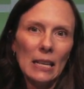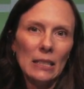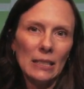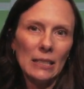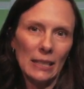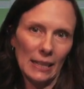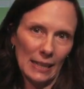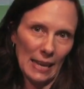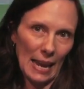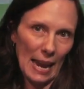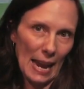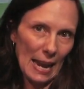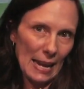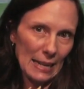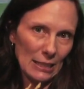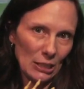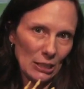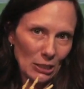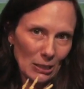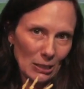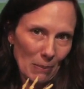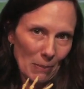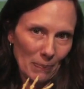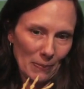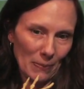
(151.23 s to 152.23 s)
to cage
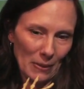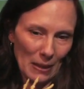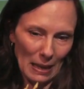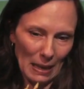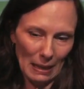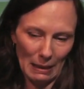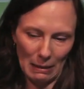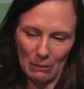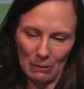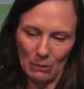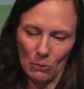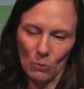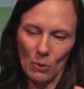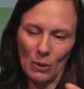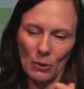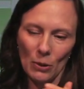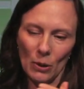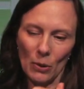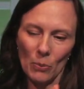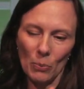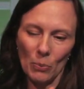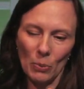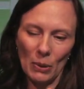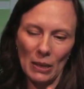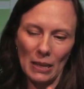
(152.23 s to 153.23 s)
something, whether
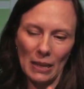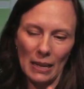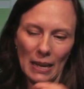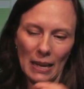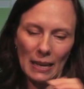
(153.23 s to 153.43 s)
it be